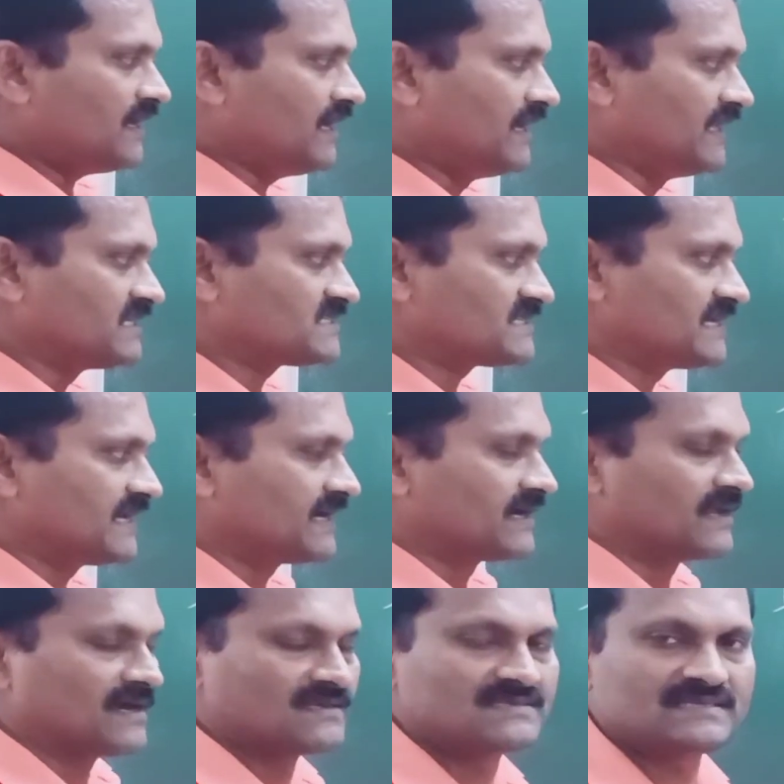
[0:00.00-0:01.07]
It is
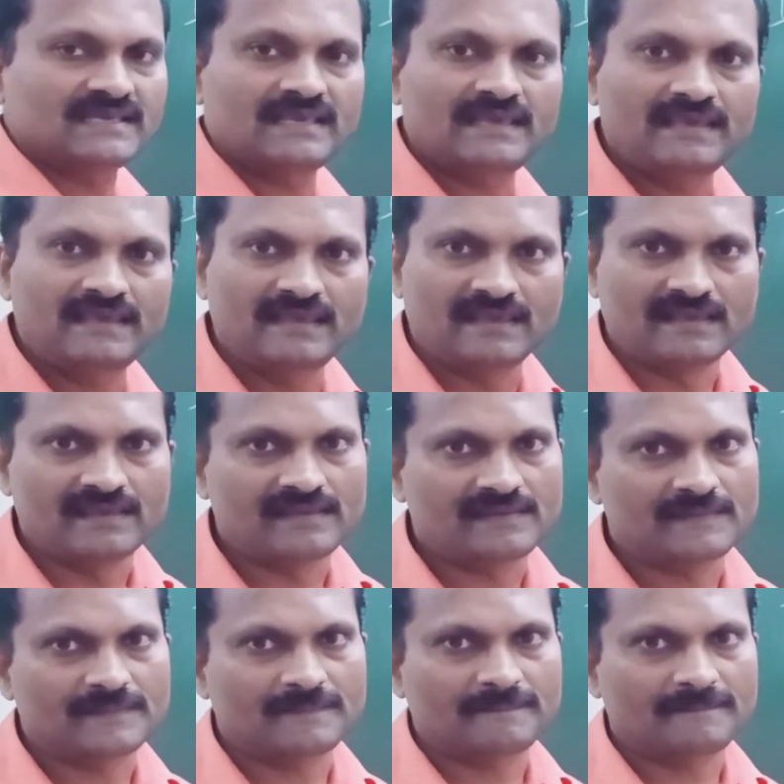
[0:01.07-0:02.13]
taken as E.